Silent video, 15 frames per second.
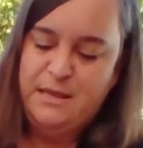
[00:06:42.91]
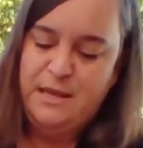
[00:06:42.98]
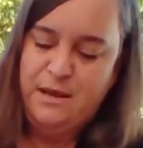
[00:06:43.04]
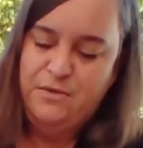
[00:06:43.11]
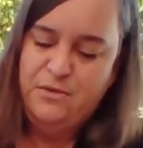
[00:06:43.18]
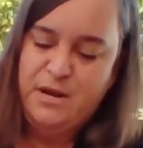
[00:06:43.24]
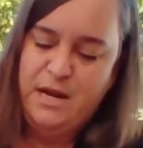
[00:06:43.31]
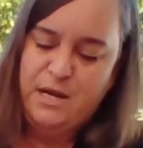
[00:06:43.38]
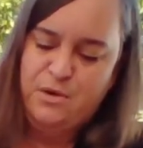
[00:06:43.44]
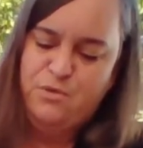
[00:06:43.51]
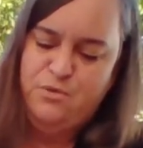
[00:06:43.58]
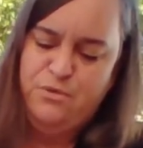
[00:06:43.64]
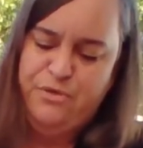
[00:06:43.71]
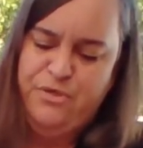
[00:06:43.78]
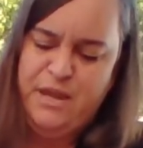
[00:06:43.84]
The other kind of
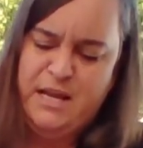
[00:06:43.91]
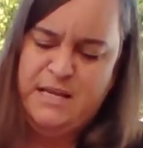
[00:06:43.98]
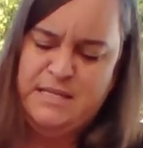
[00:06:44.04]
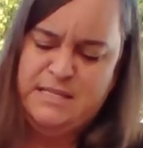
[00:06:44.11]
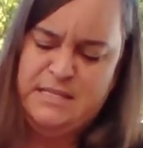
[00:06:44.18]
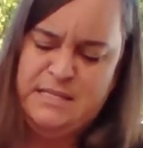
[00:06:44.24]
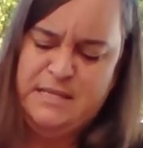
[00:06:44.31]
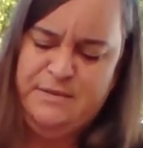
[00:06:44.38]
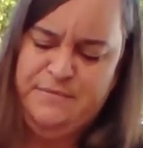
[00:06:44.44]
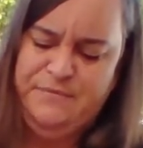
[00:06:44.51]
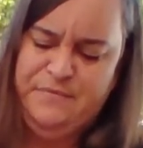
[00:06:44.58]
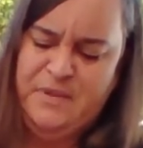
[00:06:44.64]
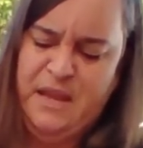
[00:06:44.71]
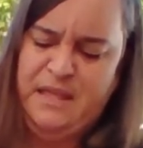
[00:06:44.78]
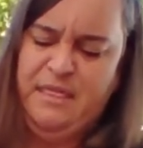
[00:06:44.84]
cool thing is,
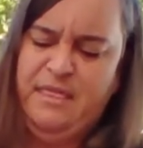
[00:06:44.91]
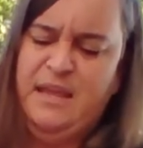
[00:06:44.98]
I